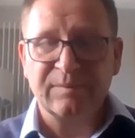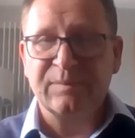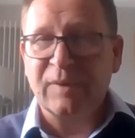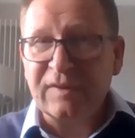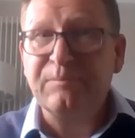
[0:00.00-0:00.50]

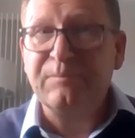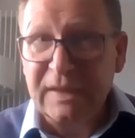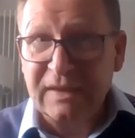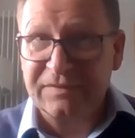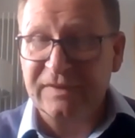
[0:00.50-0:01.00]
the
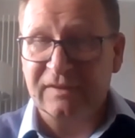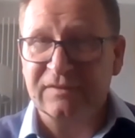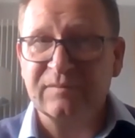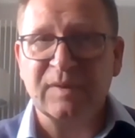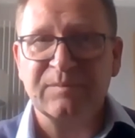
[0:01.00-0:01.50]
bigger
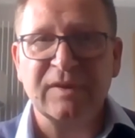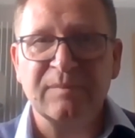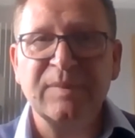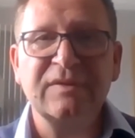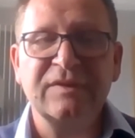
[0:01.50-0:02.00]
things, by the
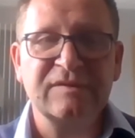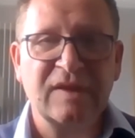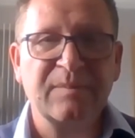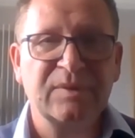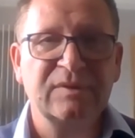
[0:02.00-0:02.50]
bigger things
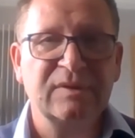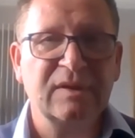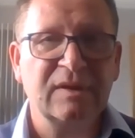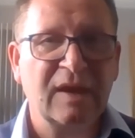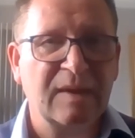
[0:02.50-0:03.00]
happening
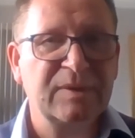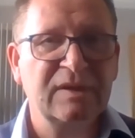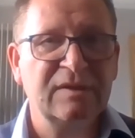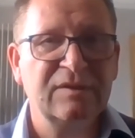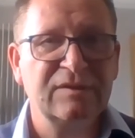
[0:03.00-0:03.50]

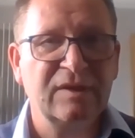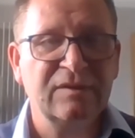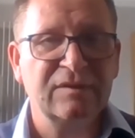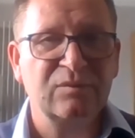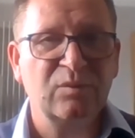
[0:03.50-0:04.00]
in
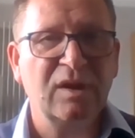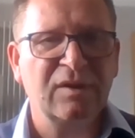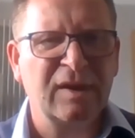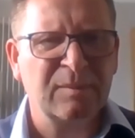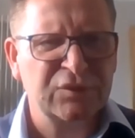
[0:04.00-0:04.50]
this world.
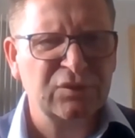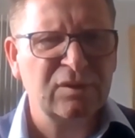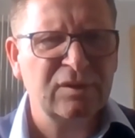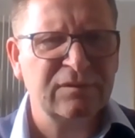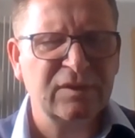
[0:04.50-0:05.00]
And I'm sure
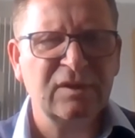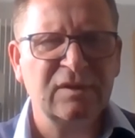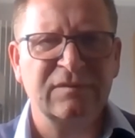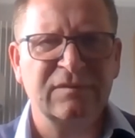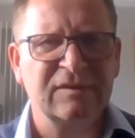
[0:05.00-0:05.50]
you've heard
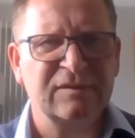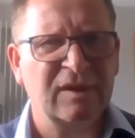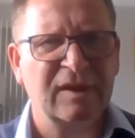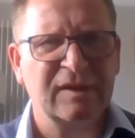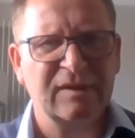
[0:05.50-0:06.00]
of things
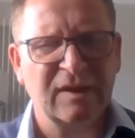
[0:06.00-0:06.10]
like